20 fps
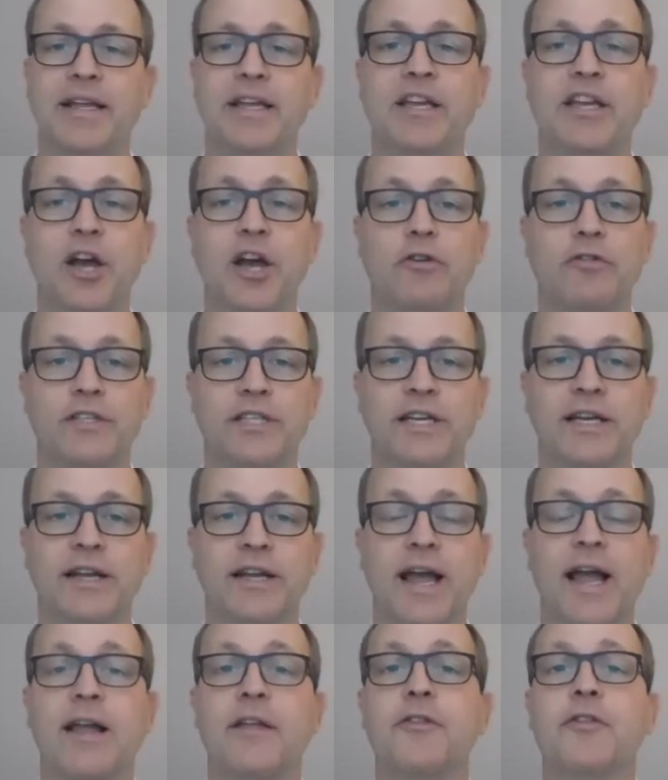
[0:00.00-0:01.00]
coating,
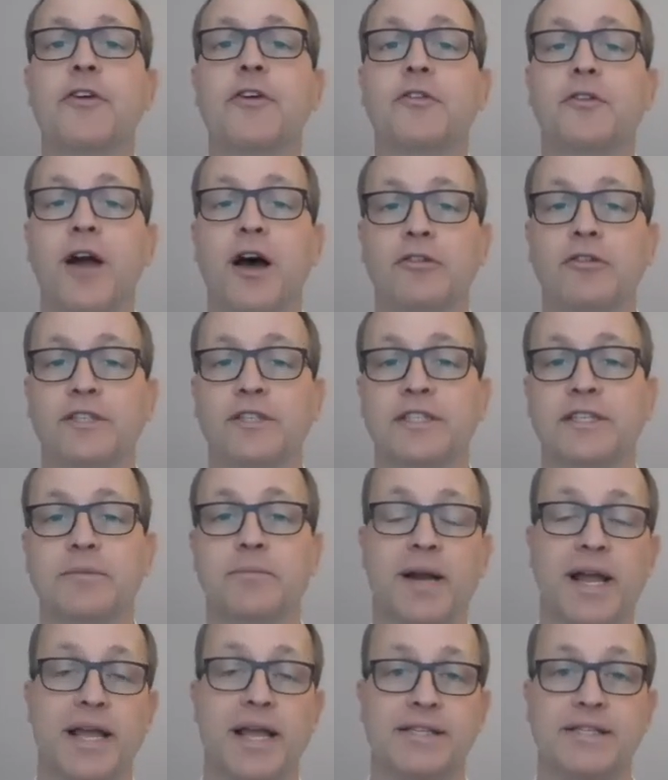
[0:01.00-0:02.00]
and the
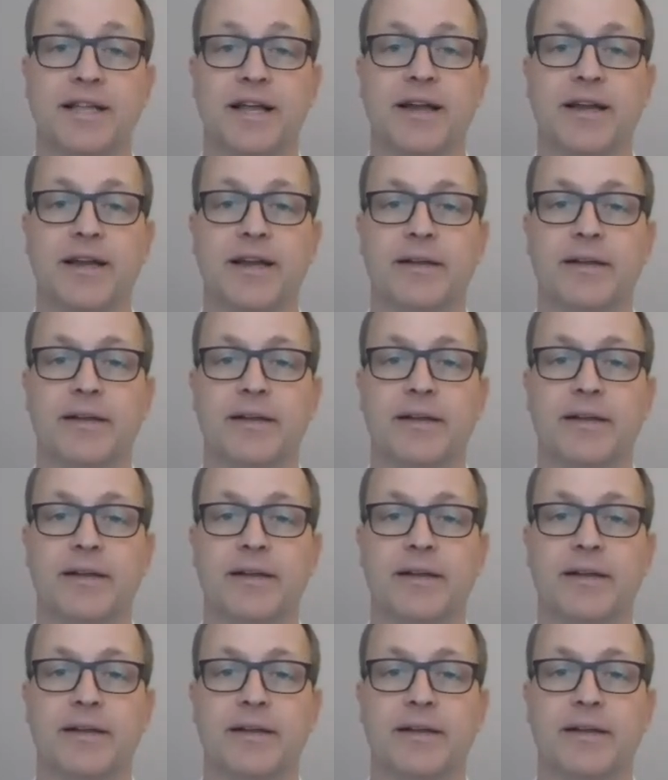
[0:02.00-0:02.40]
grouted-in-place lining.